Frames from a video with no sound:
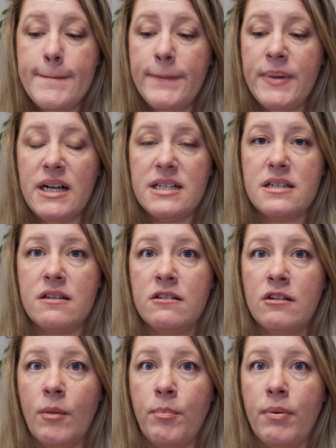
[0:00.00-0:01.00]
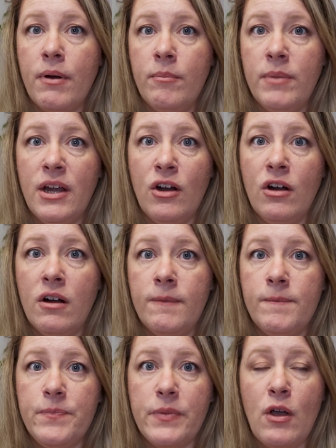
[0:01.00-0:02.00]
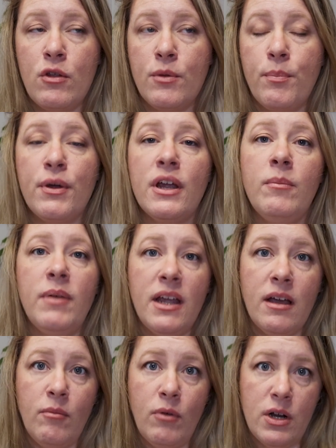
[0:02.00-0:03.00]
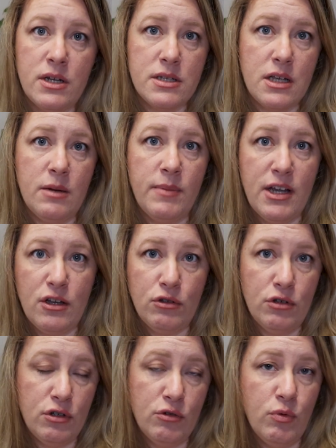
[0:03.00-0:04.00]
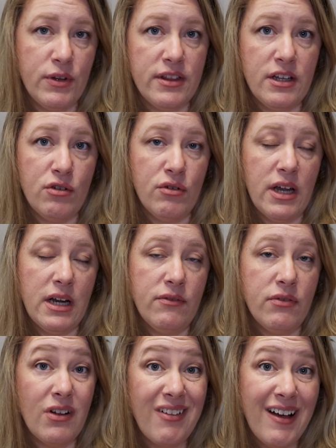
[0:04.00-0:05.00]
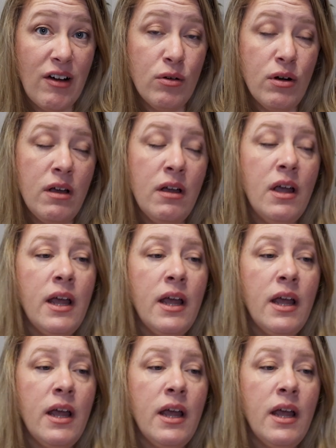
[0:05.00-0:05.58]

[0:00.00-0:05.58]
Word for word: but the Premiere or the premium one is going to be included with the Creative Cloud.